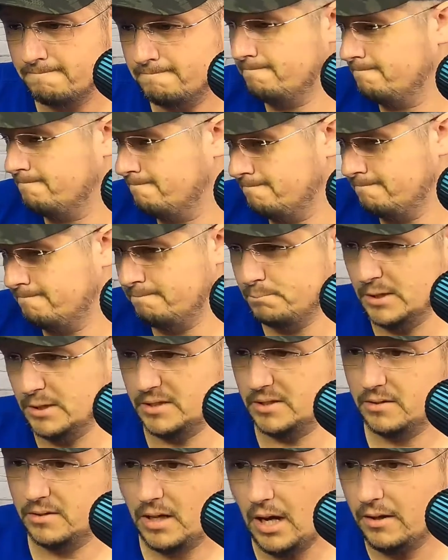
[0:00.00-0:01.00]
But
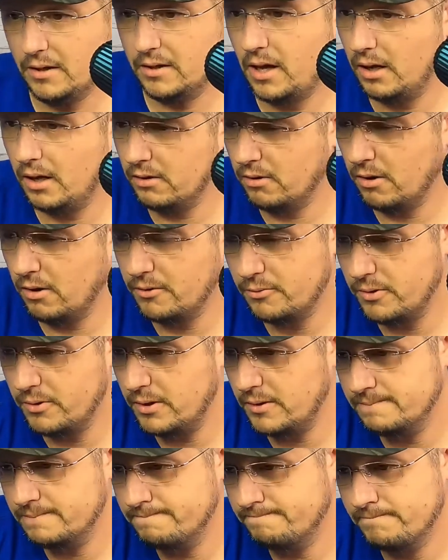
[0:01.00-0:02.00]
yeah, the Canon R3,
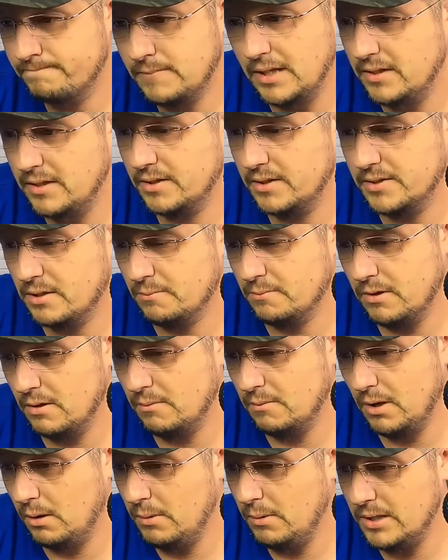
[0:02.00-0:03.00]
I think this is going to be an
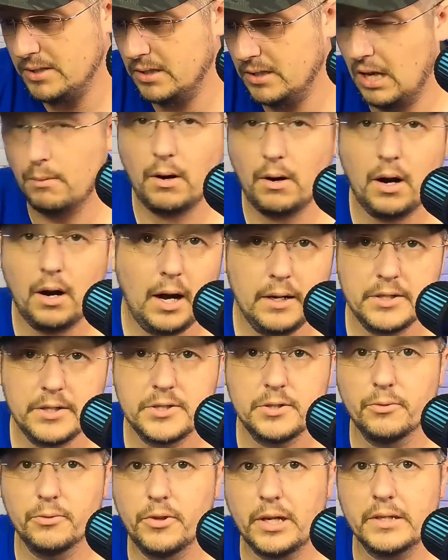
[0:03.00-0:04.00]
amazing camera. I just don't
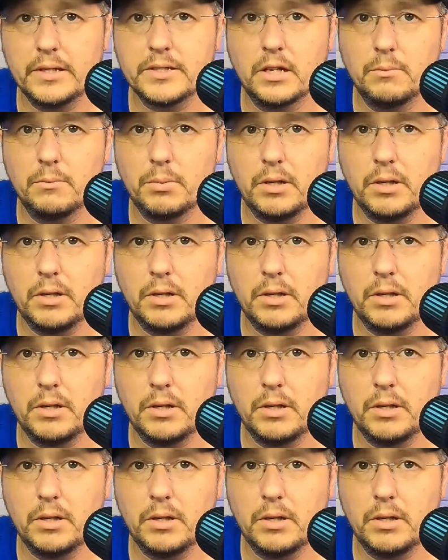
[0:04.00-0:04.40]
think it's going to be.